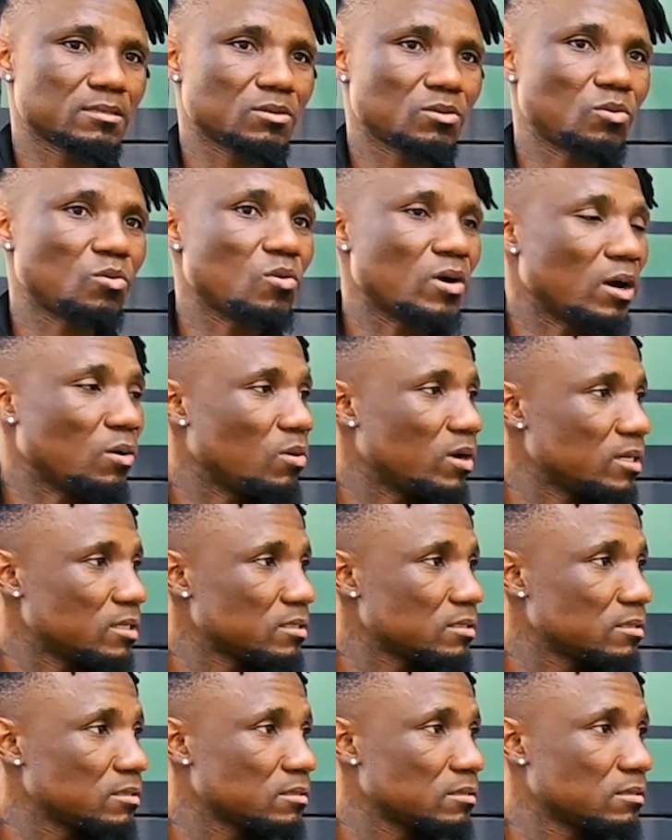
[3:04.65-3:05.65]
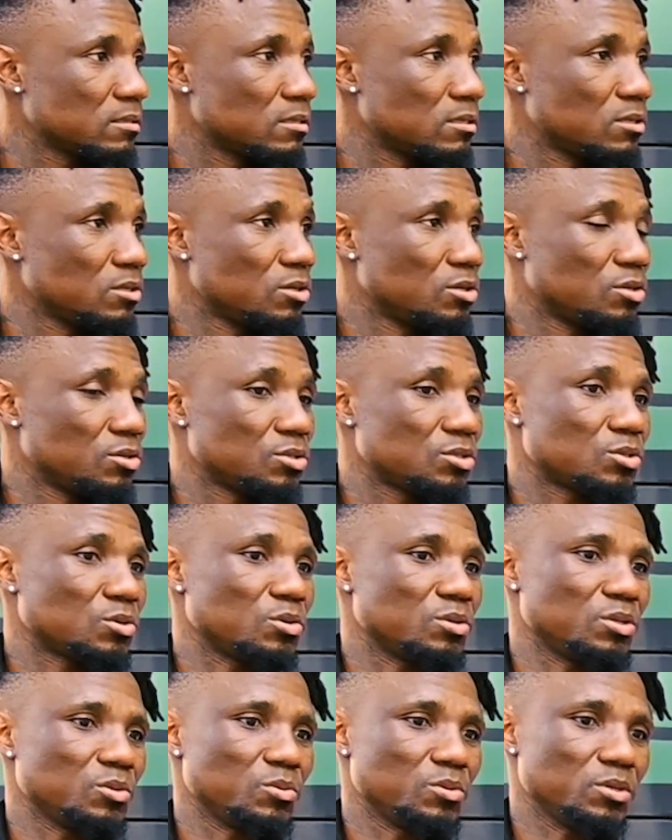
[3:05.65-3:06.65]
who I was.
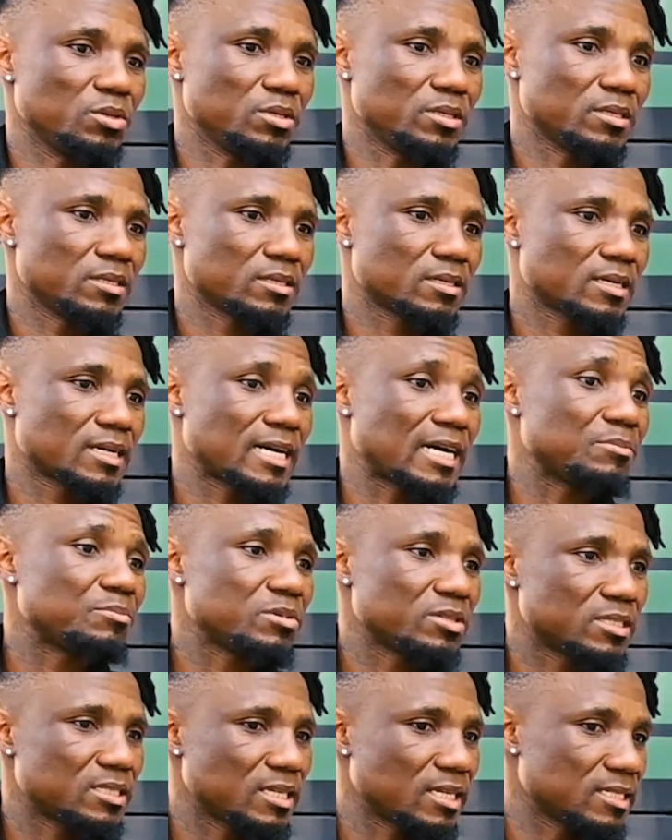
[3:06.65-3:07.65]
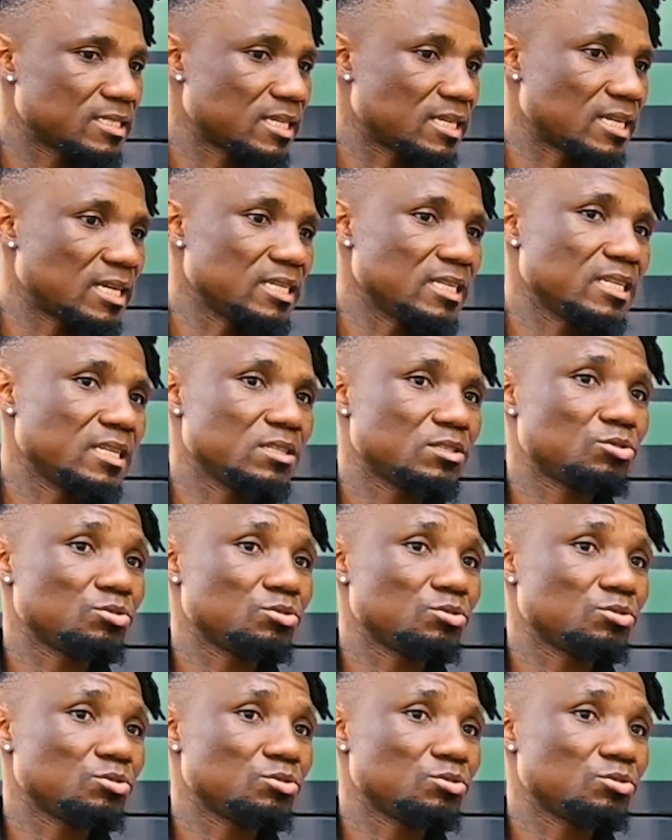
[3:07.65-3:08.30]
So there were a couple of things that I needed